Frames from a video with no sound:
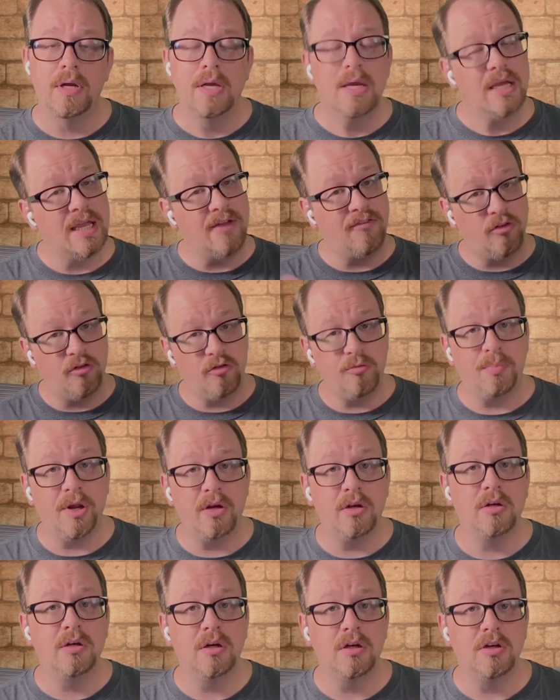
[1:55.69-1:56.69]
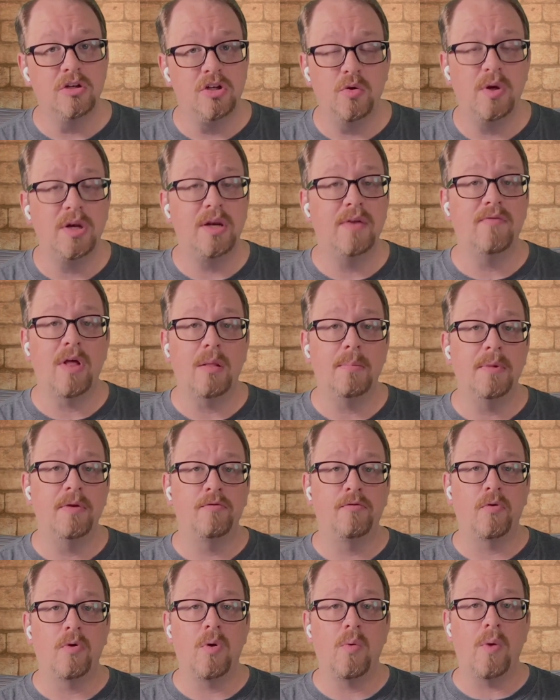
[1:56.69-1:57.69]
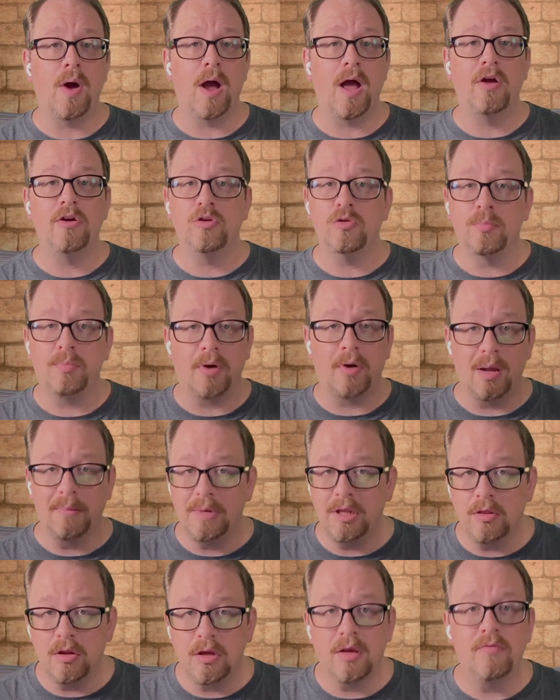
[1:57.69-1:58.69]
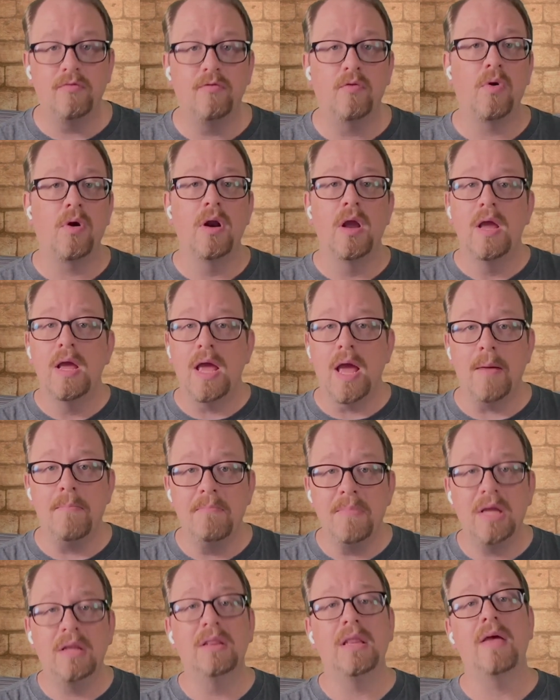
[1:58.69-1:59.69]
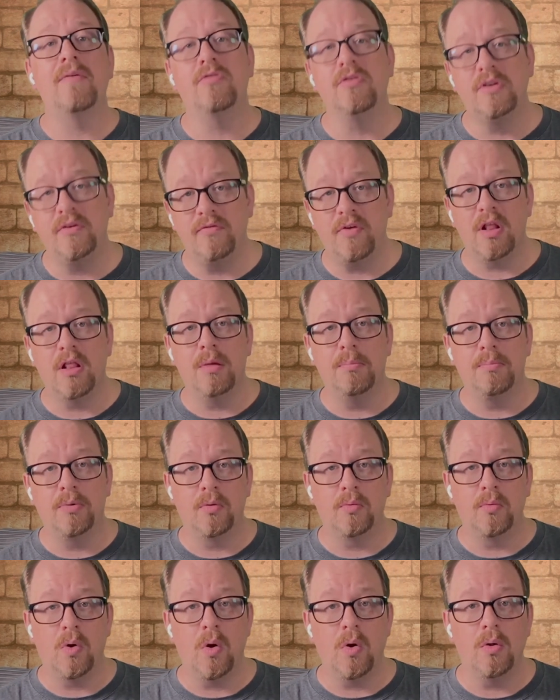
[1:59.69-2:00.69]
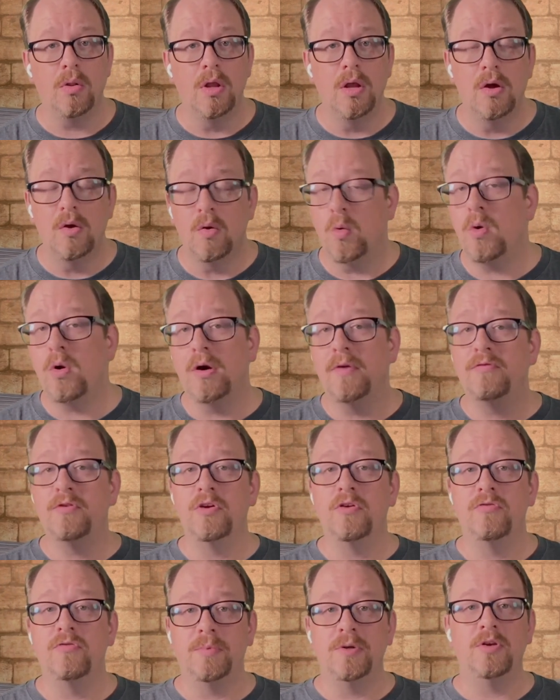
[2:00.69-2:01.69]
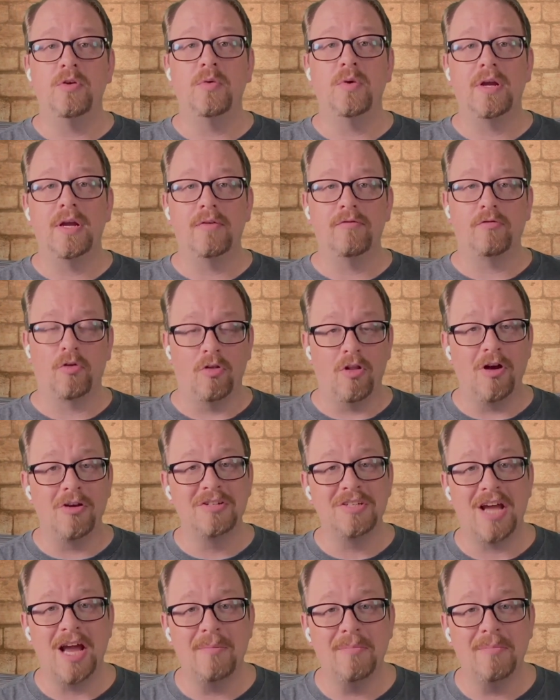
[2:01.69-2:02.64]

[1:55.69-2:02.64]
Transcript: If you've been doing development for a while, you'll probably be looking for a mid-level developer role. Or if if you've been doing it for a long time